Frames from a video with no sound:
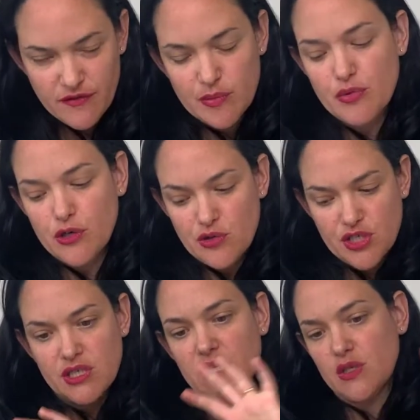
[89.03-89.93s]

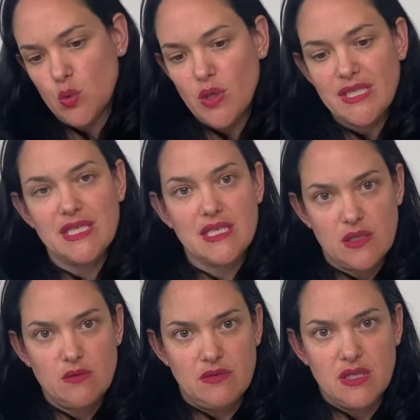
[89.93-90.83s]
approaches is what
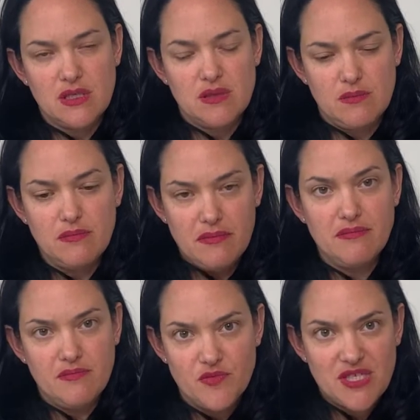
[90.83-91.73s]
this
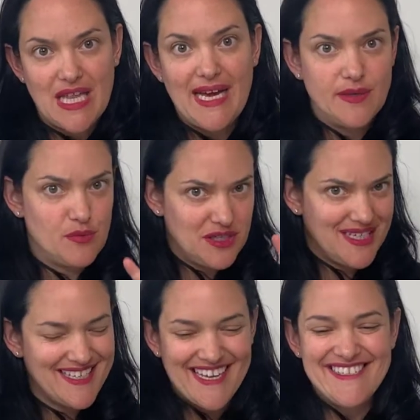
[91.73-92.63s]
slide really
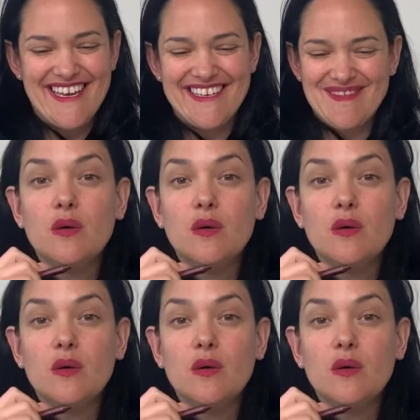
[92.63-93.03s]
gets at.